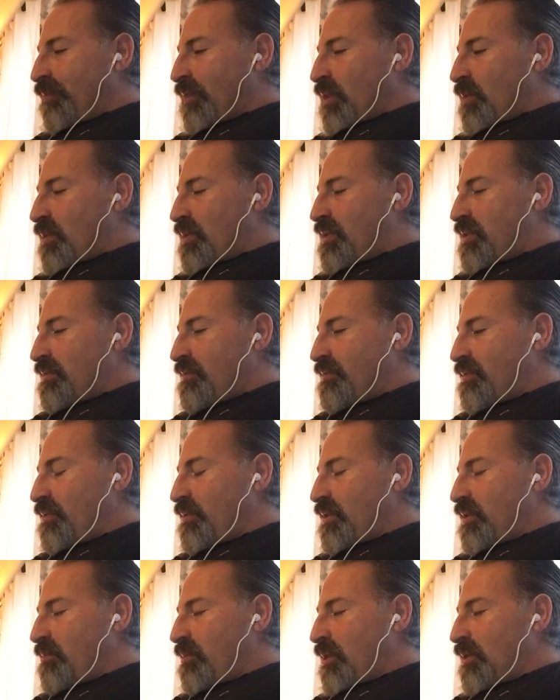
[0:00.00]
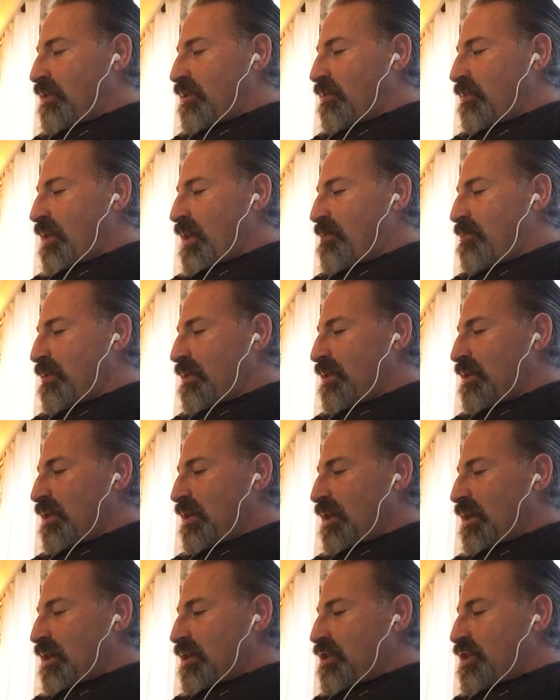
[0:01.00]
with the fruit about to ripen,
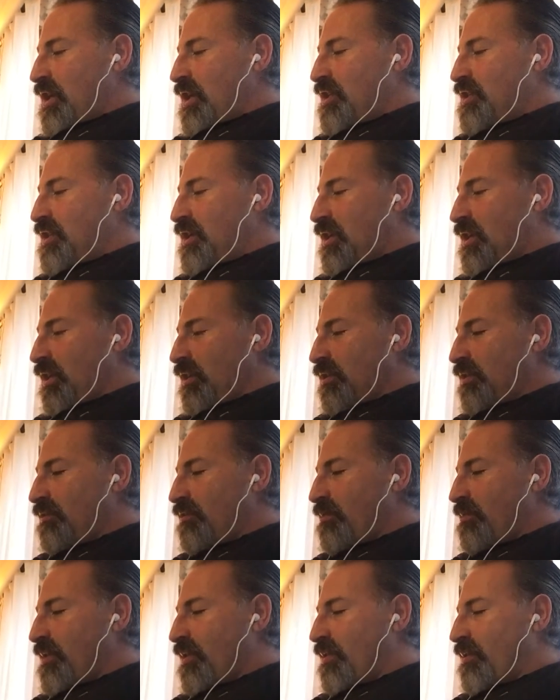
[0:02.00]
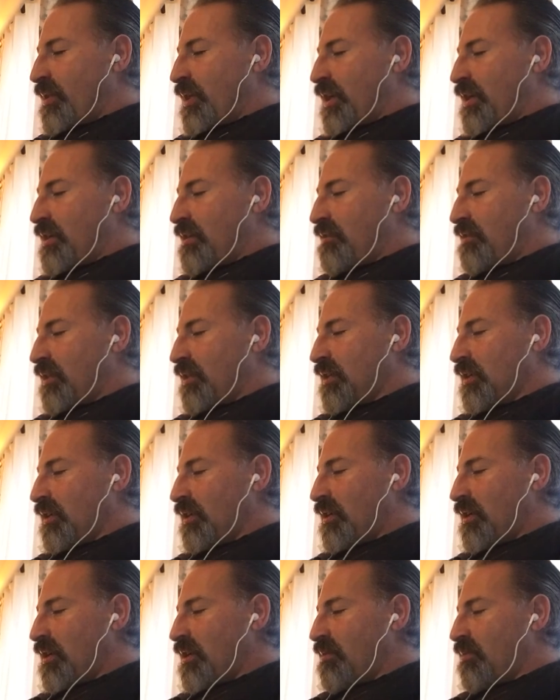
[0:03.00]
changing color from the green of the little
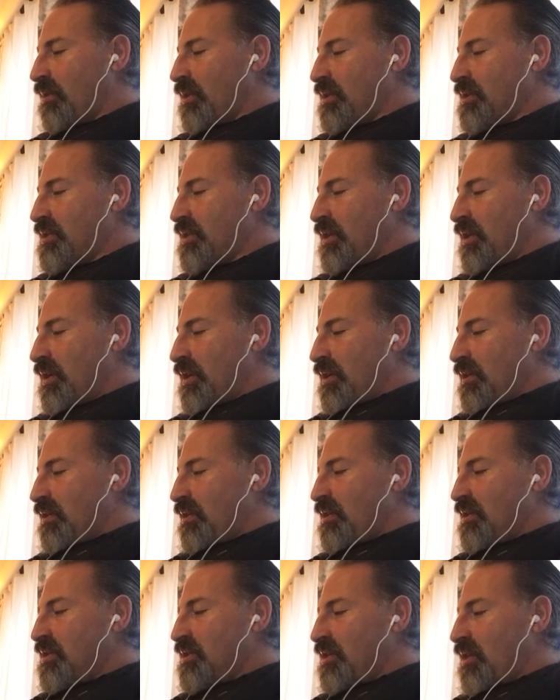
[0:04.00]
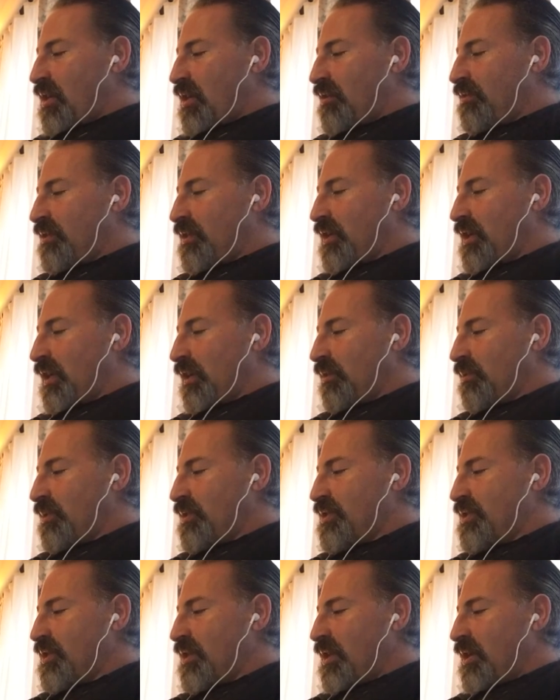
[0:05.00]
hard ones to the soft,
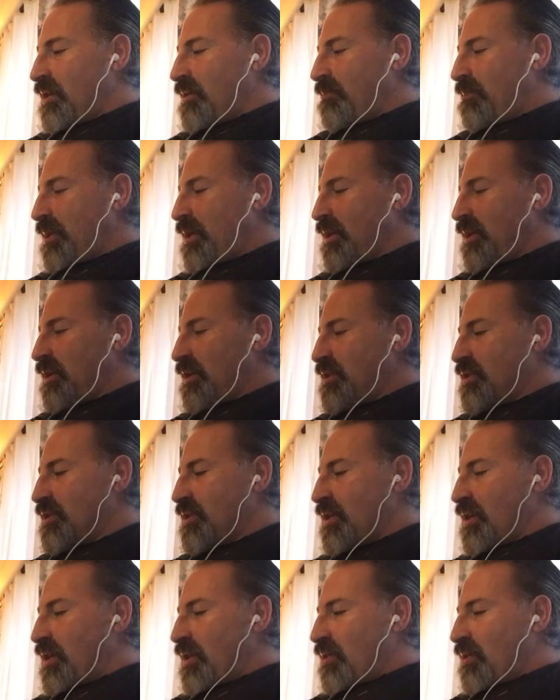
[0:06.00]
yellowish, pinkish,